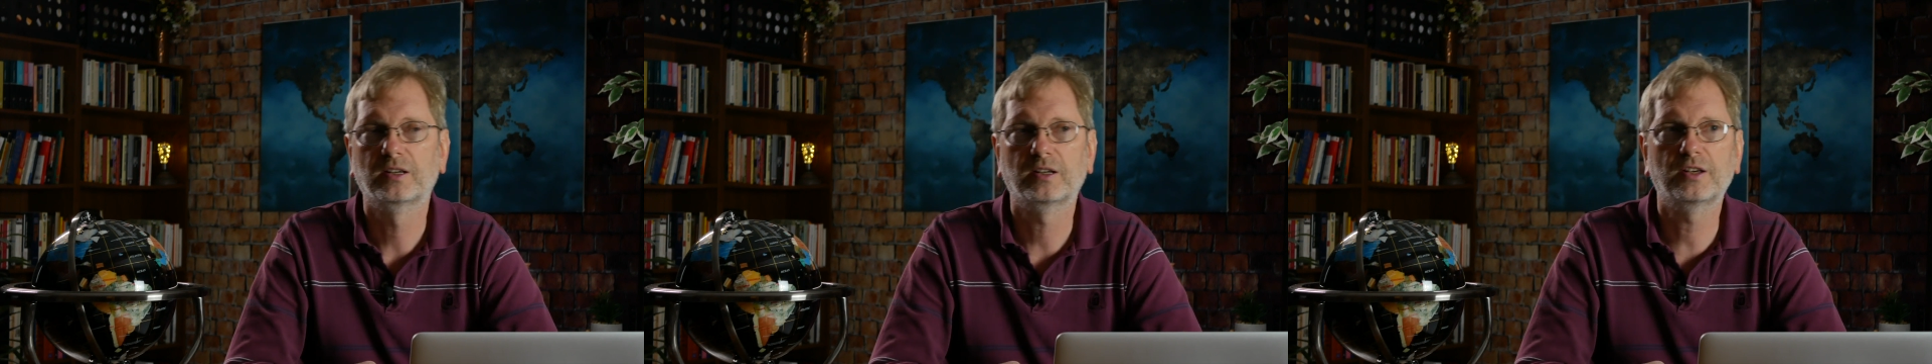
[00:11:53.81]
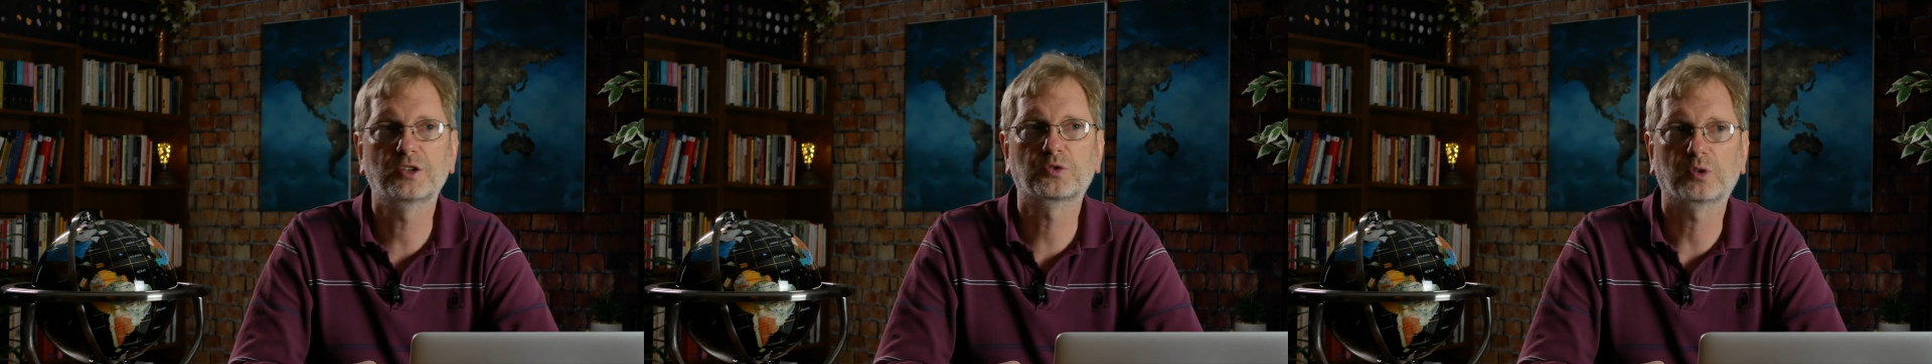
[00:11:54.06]

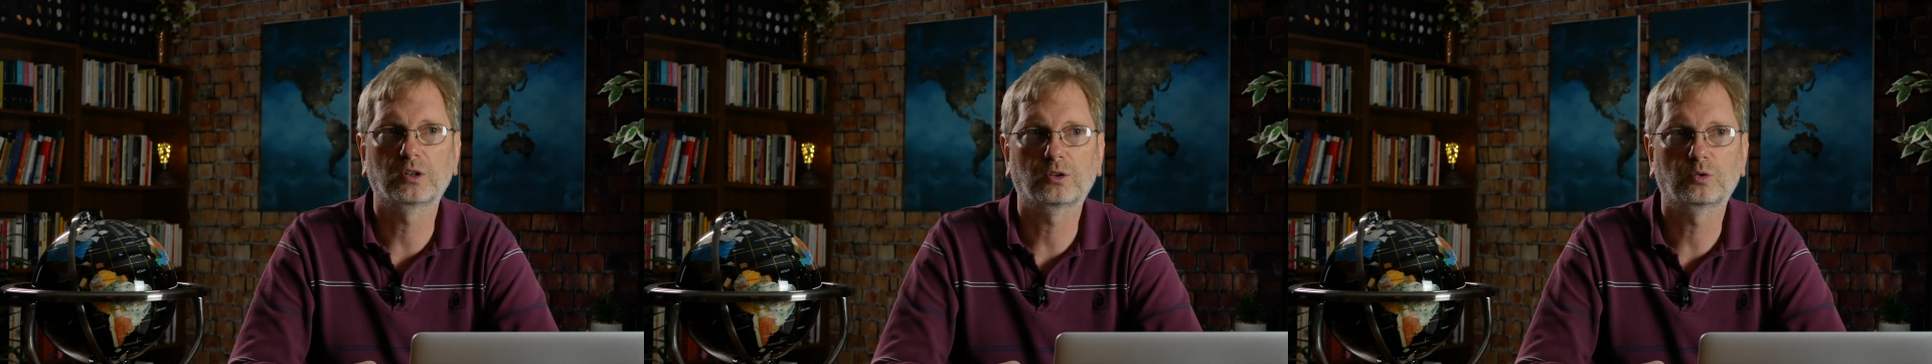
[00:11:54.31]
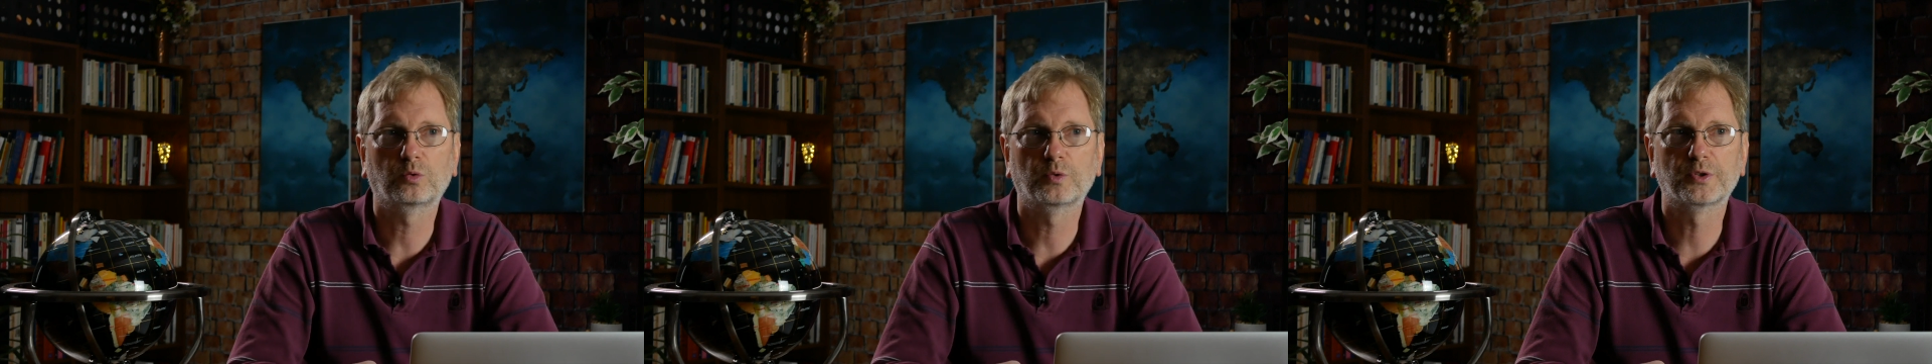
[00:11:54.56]

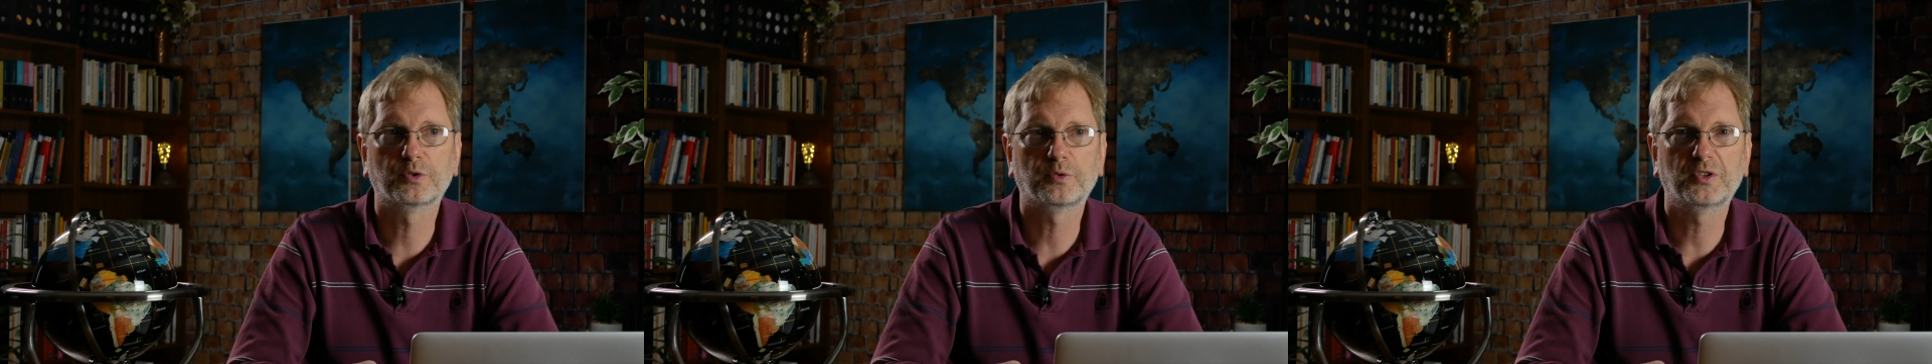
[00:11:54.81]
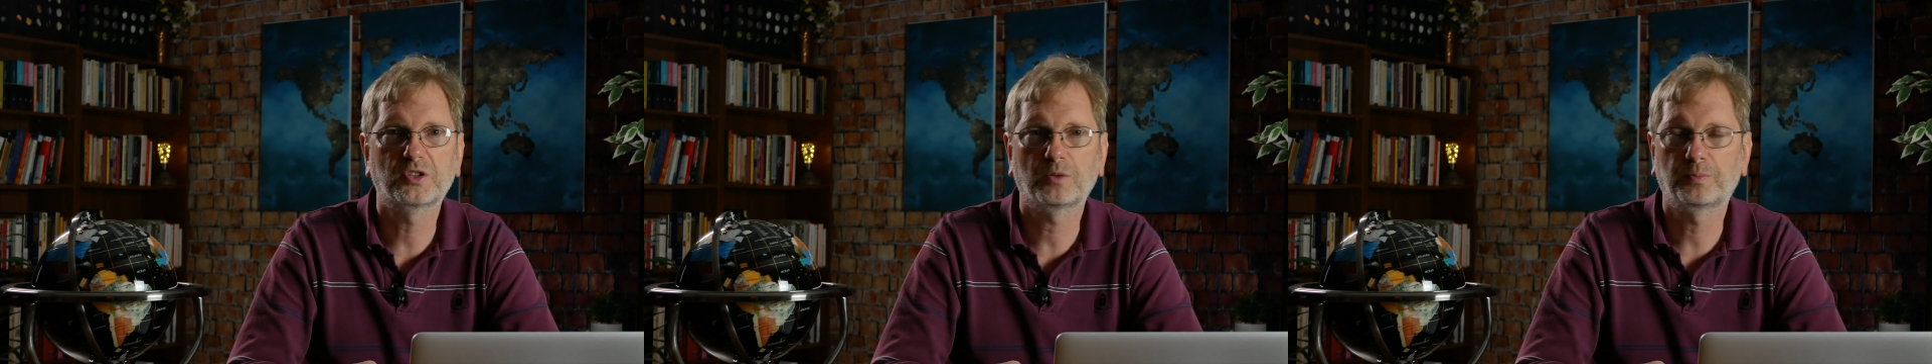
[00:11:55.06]
Israel was the
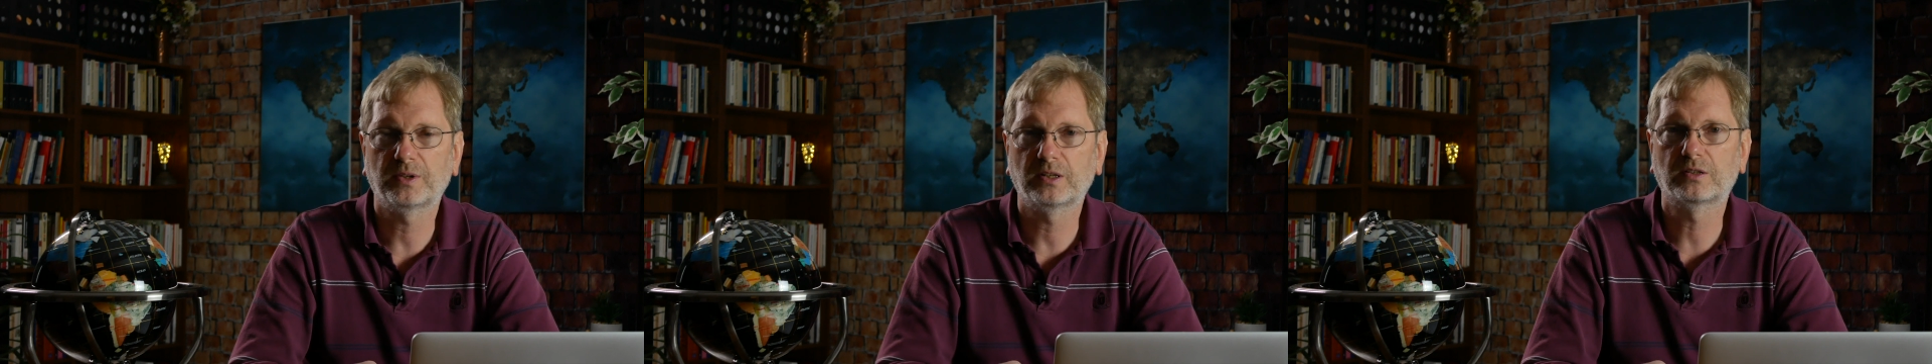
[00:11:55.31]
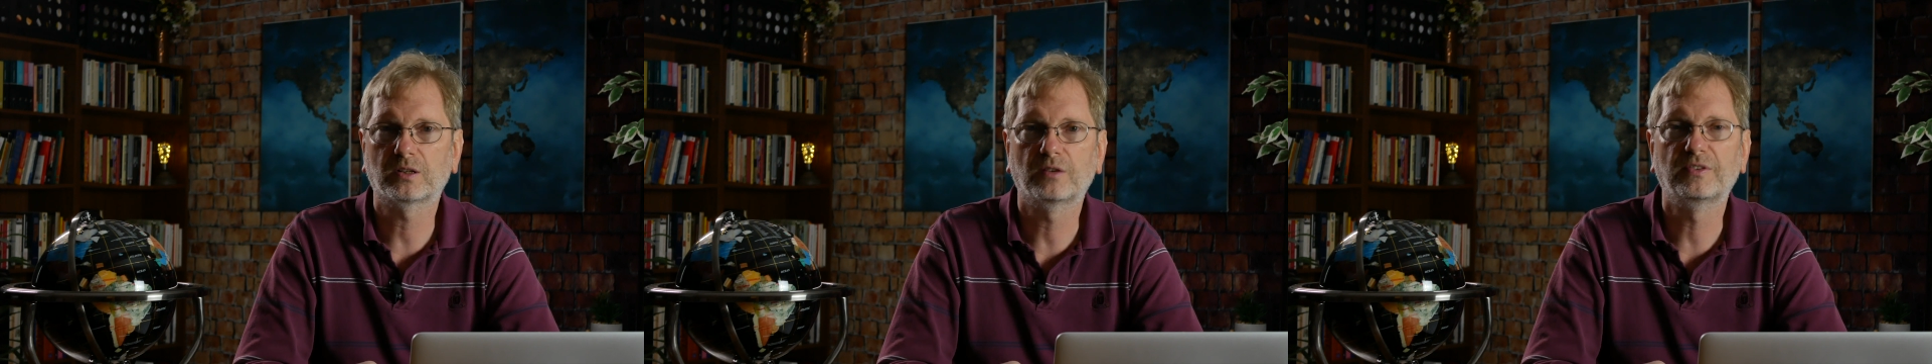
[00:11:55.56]

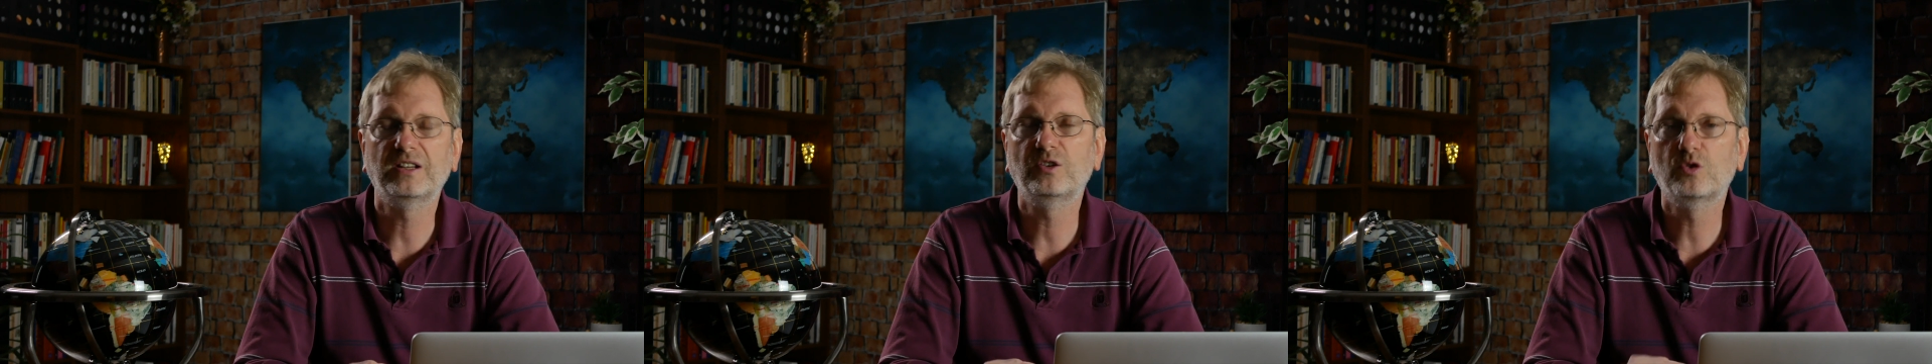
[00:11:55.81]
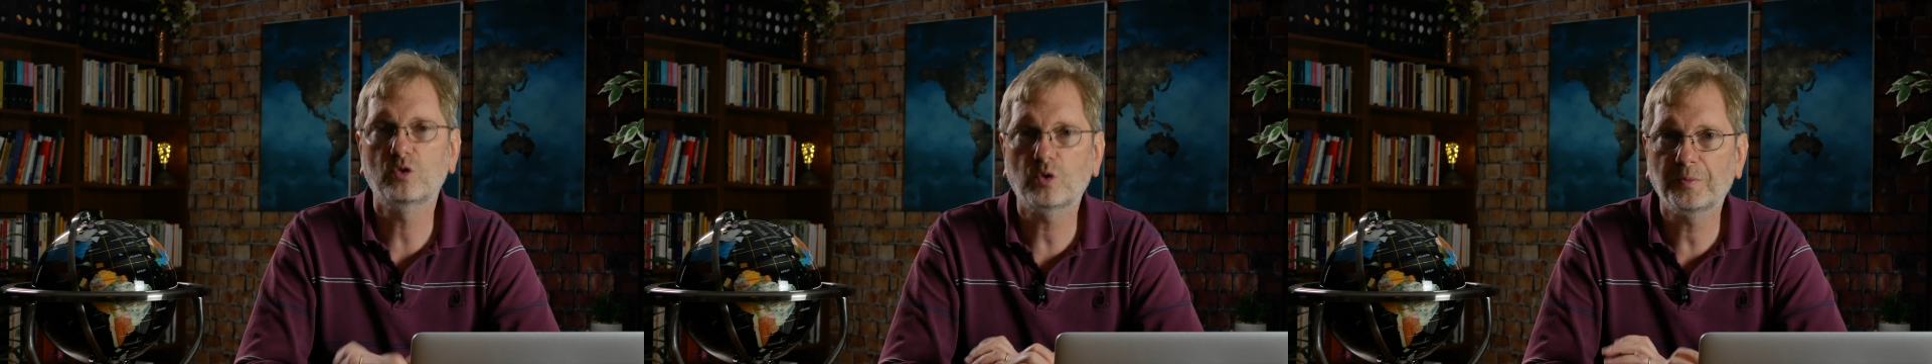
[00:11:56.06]
recipient of an
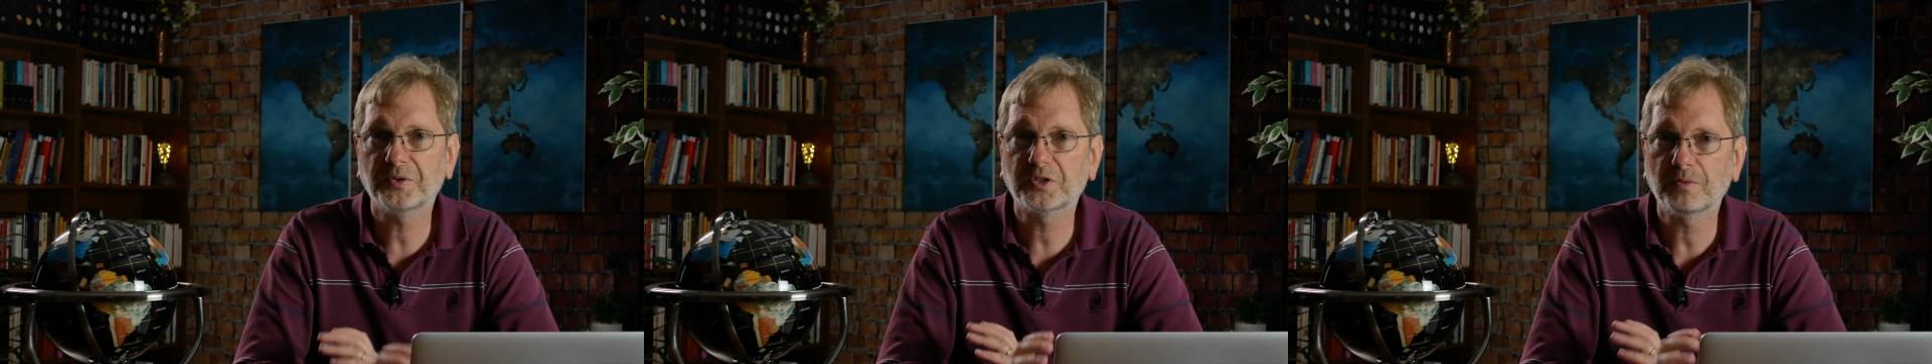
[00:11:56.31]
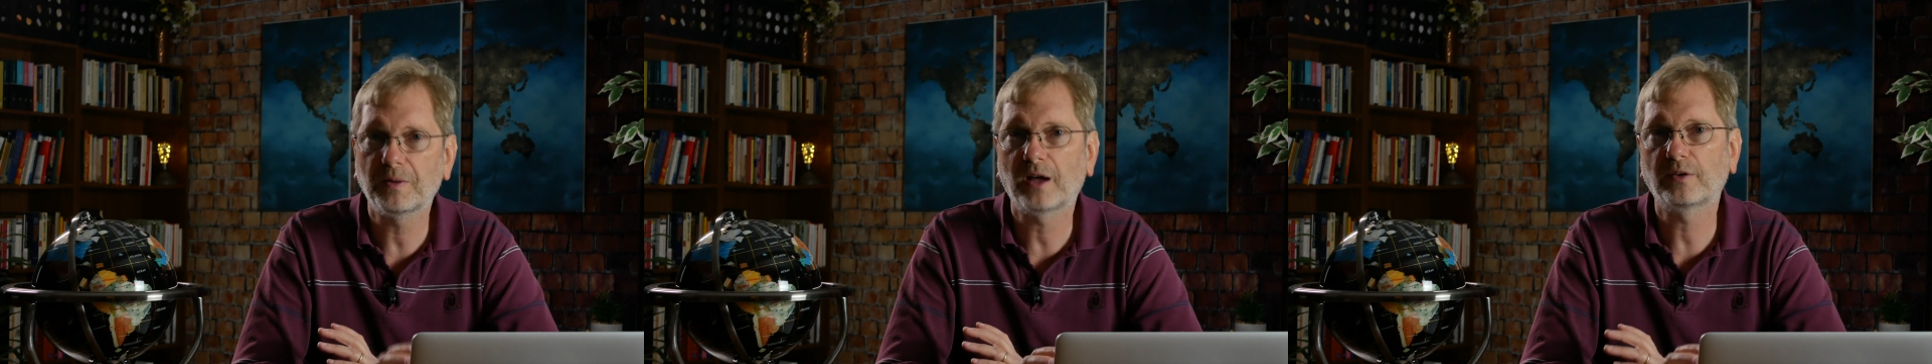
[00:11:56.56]
enormous
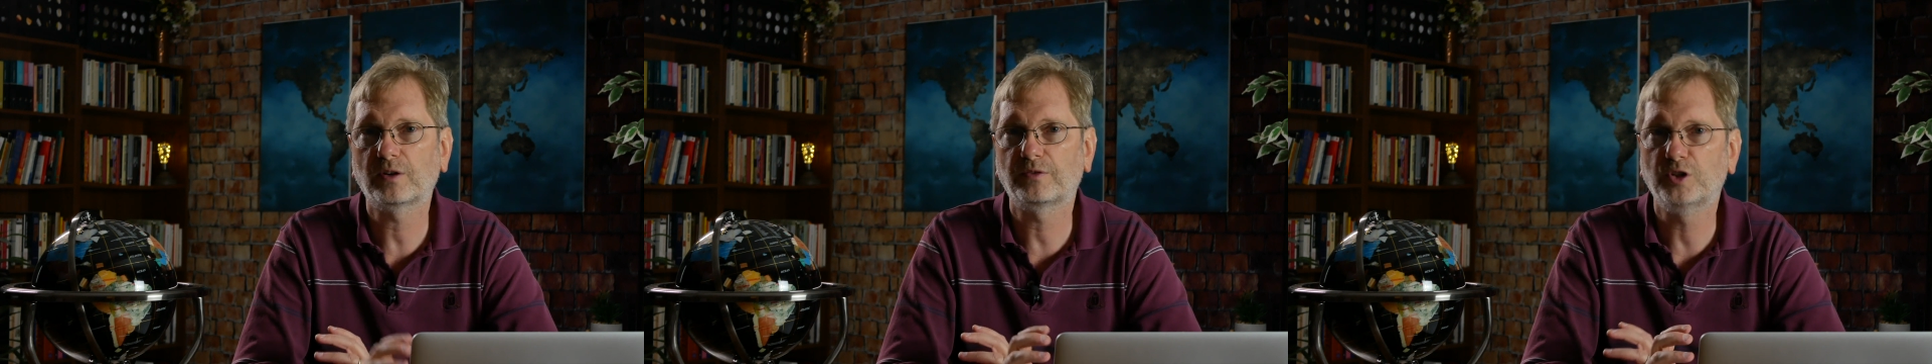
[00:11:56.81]
amount of